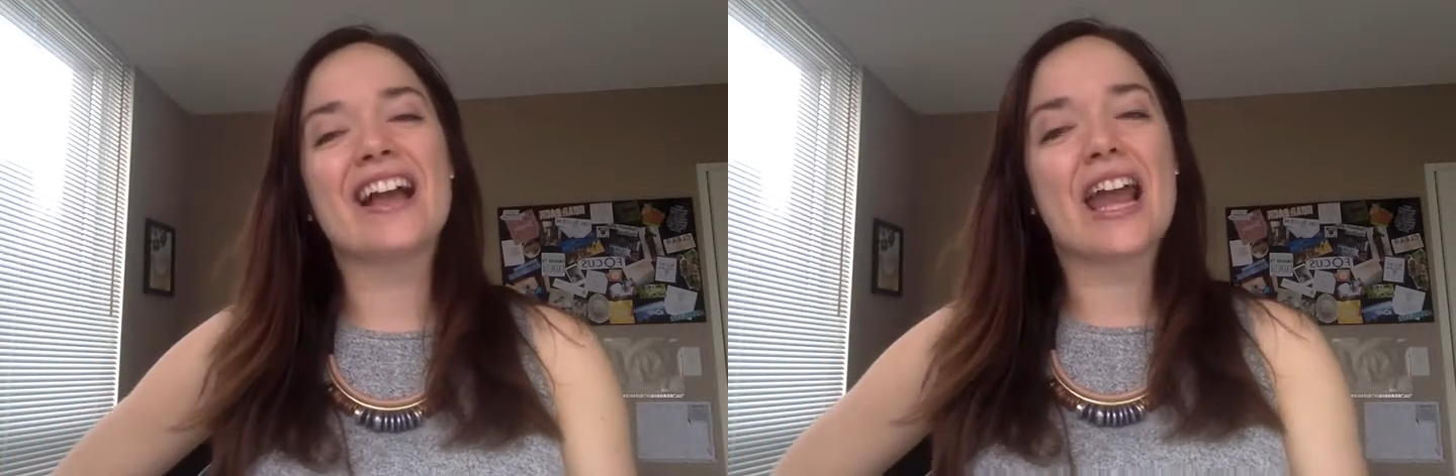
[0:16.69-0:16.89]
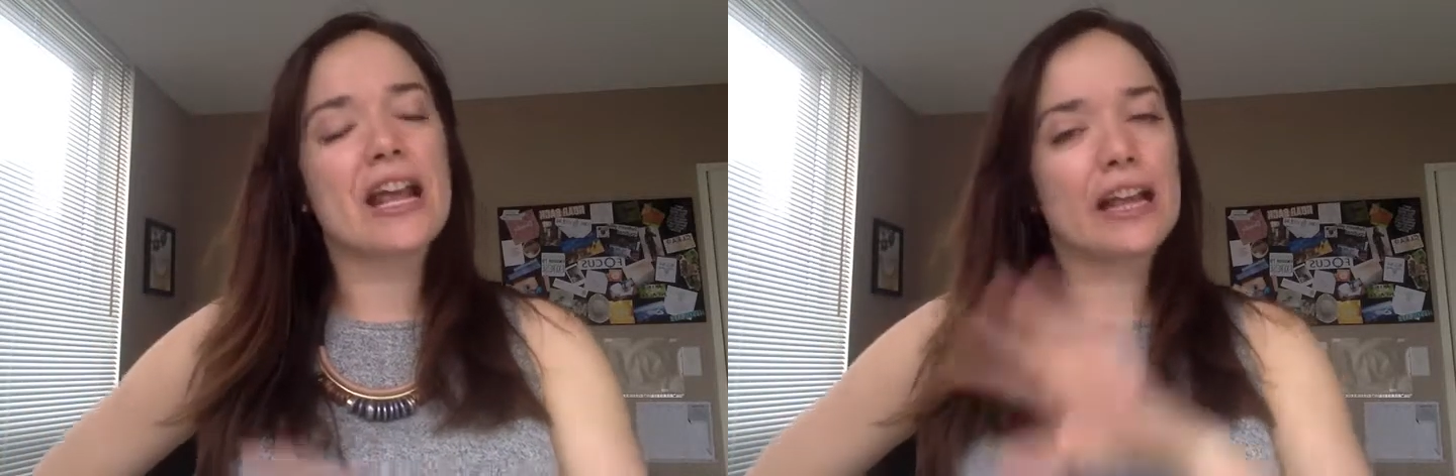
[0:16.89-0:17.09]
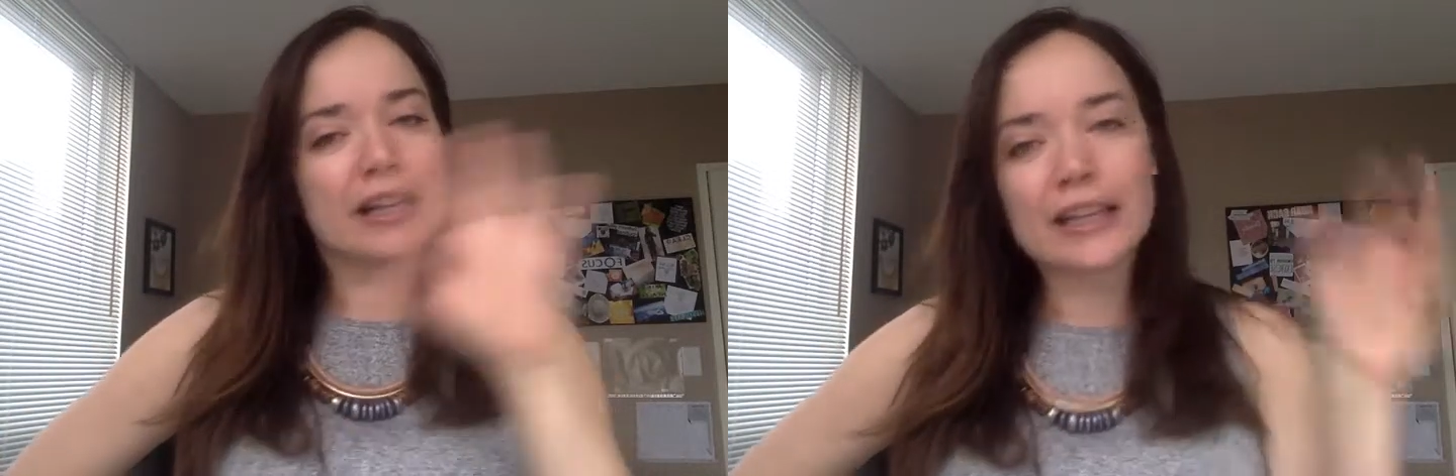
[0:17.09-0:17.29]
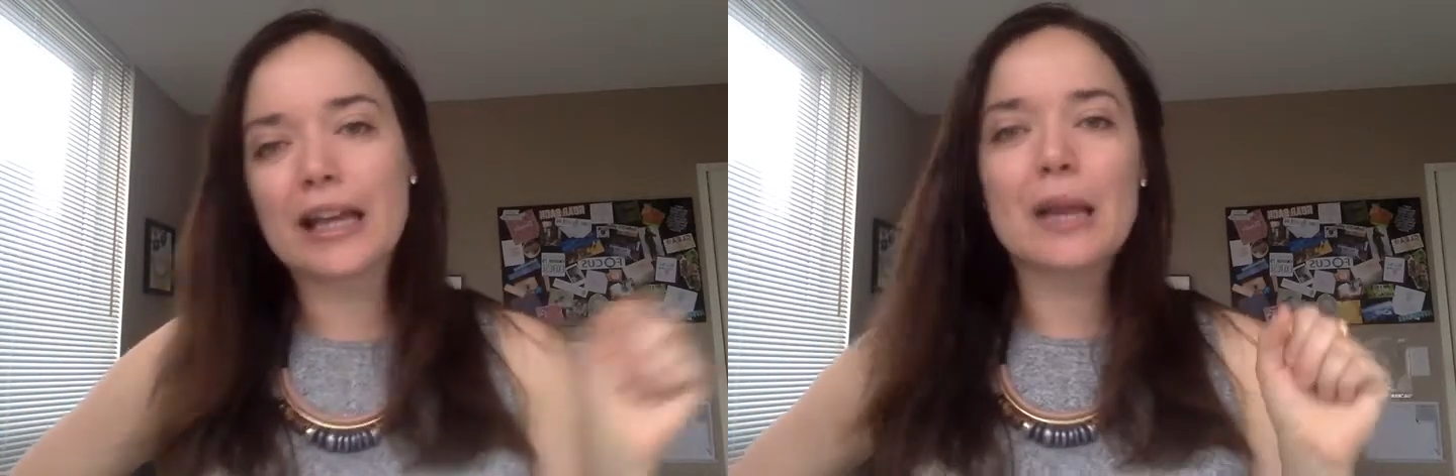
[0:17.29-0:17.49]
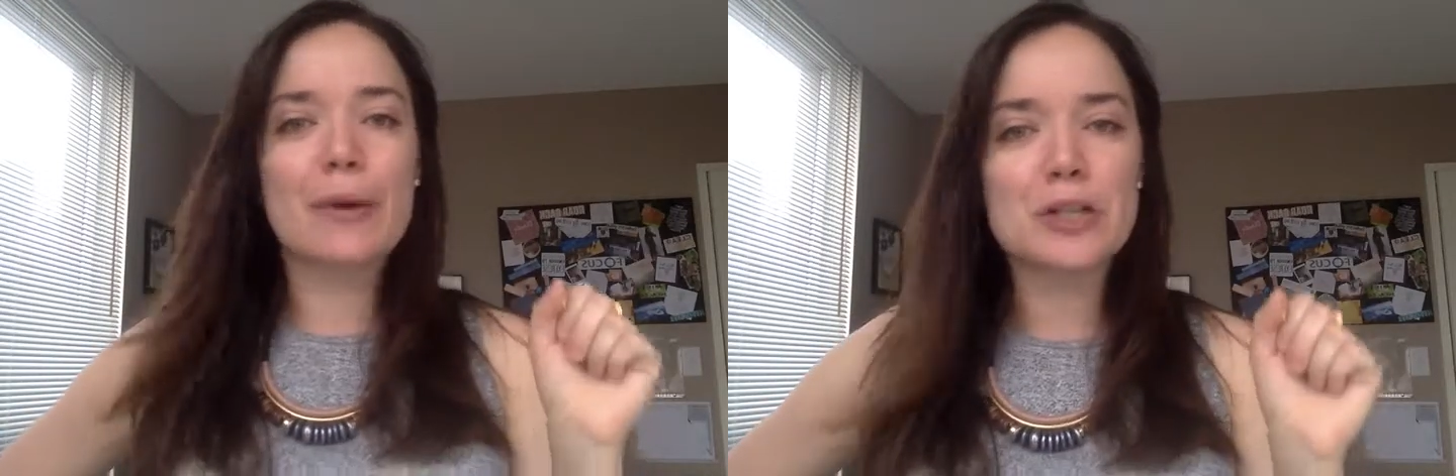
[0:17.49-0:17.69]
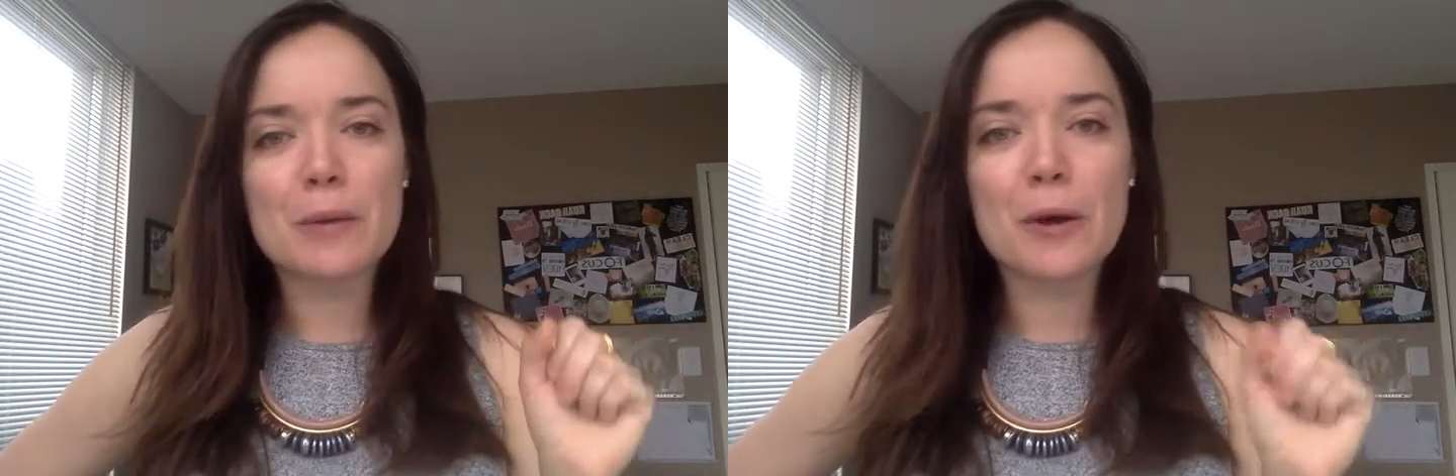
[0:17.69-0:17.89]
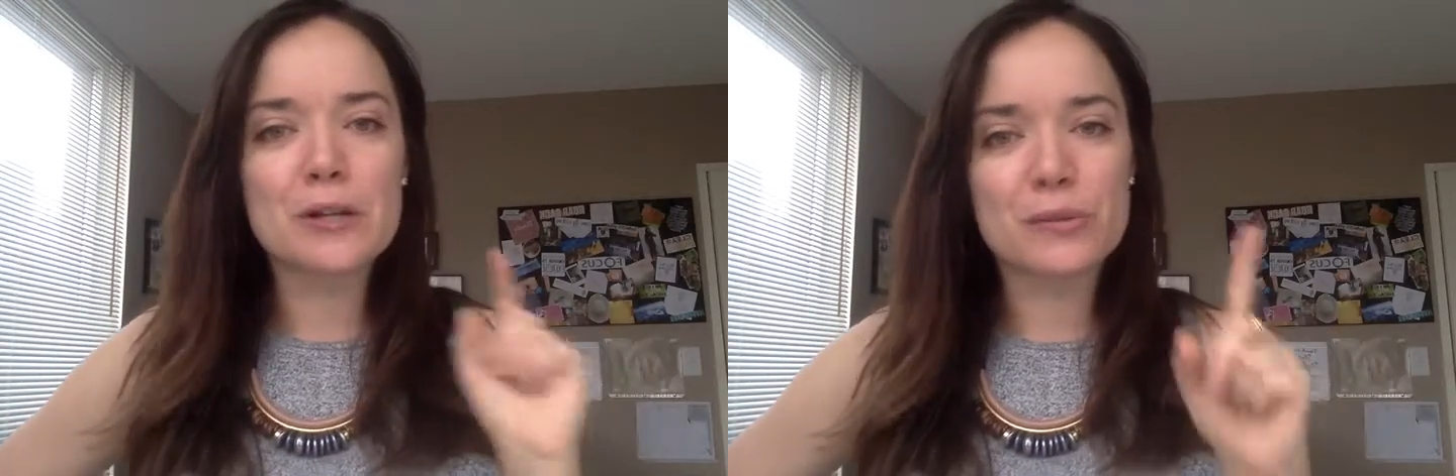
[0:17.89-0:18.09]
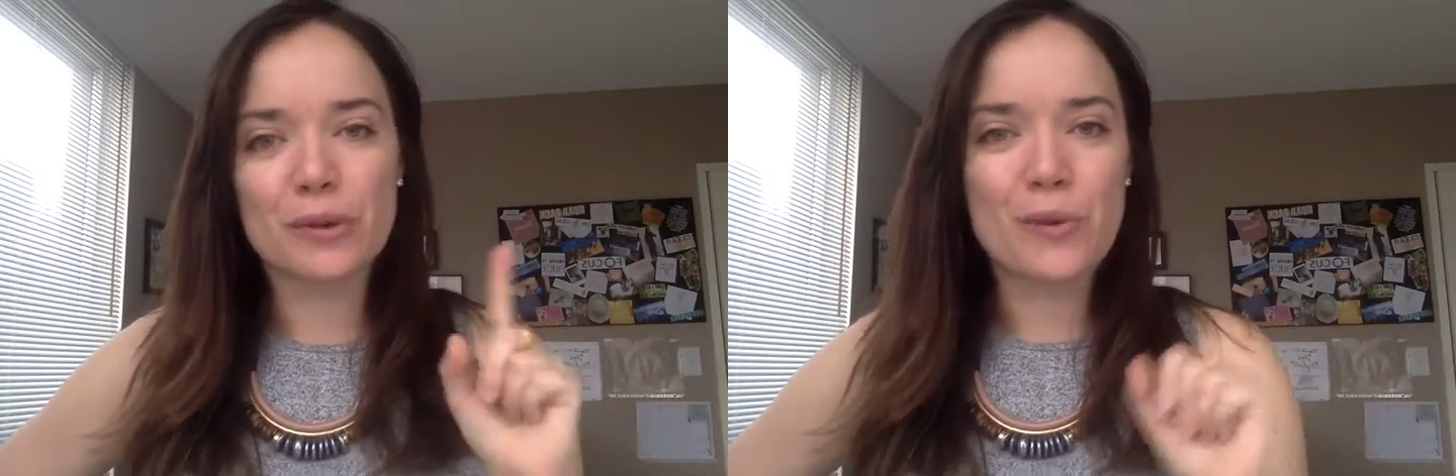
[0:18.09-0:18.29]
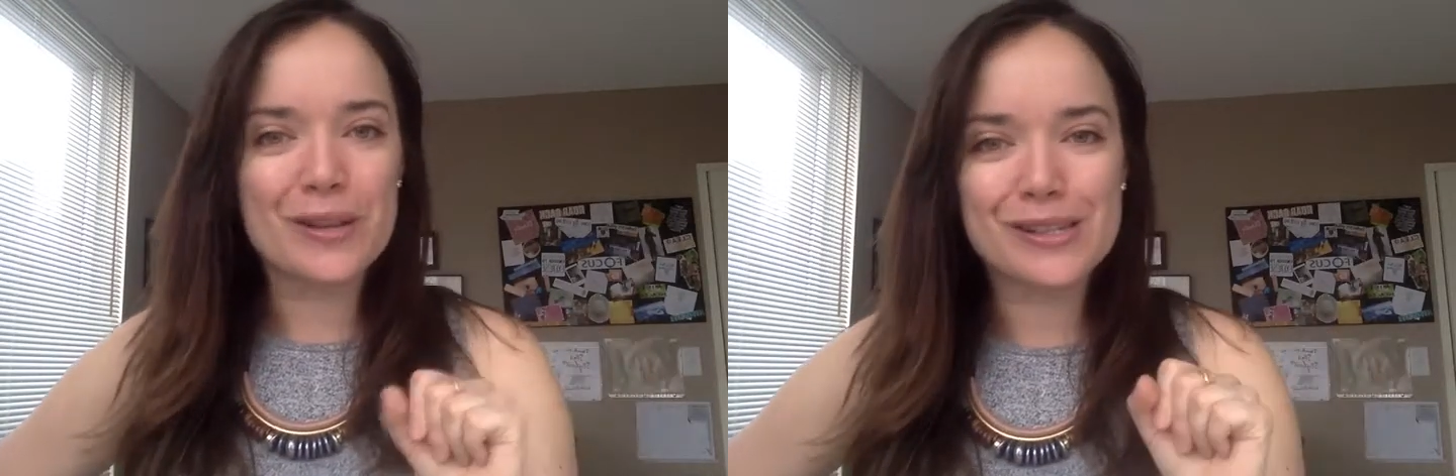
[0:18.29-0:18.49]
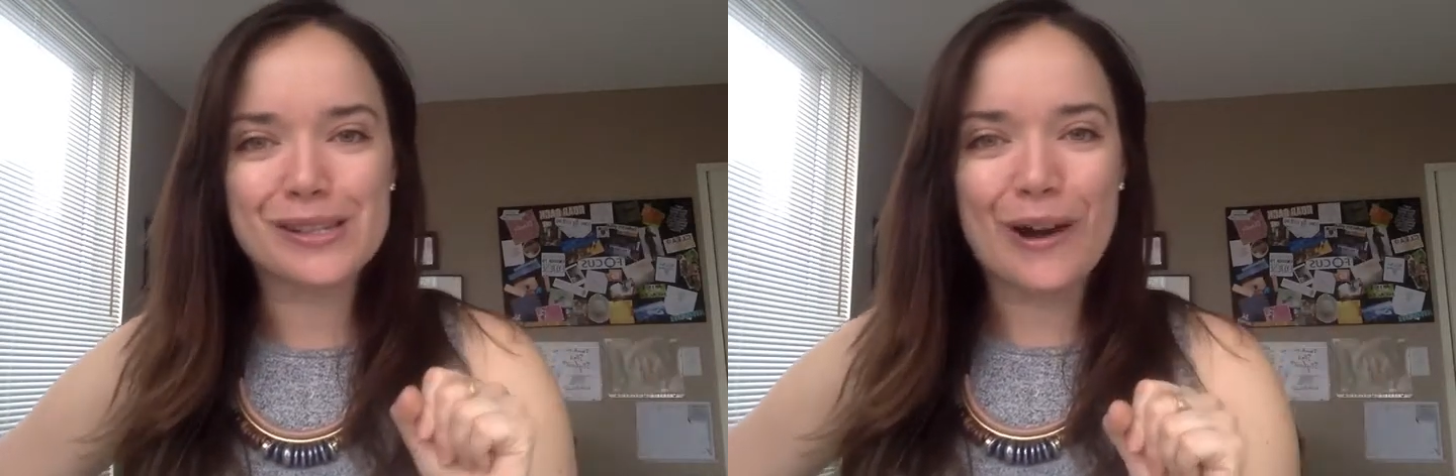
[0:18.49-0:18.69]
kind of kill a bunch of birds with
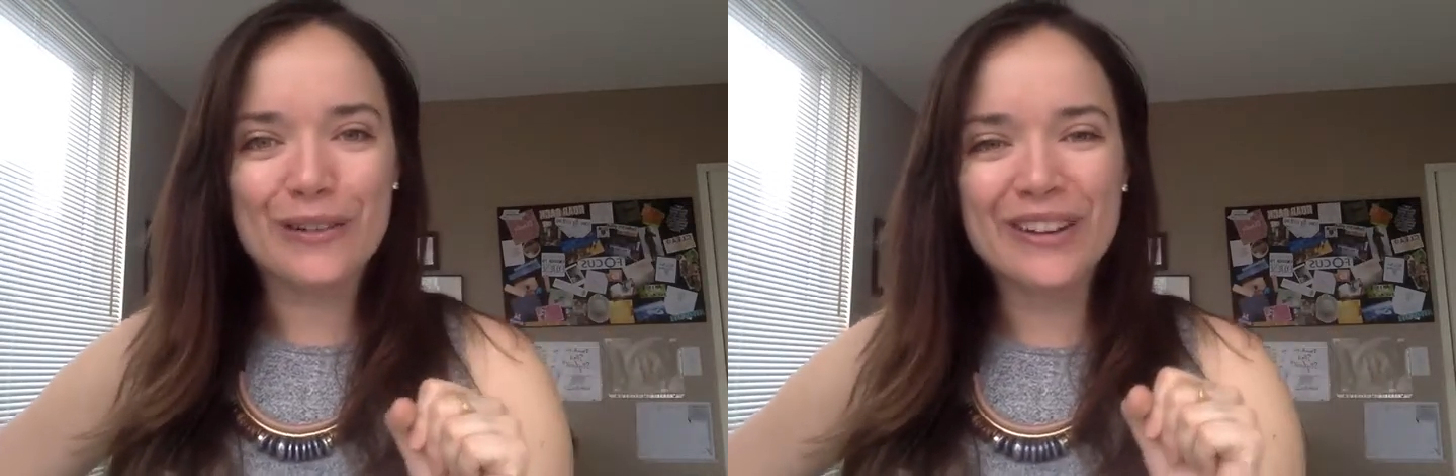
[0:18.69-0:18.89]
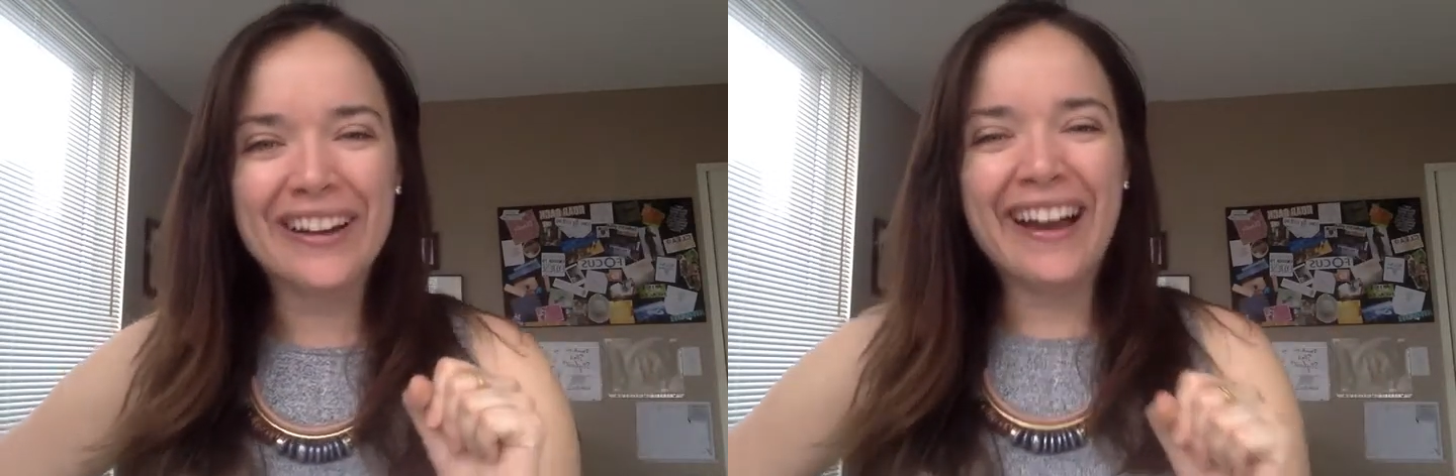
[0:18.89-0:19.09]
one stone.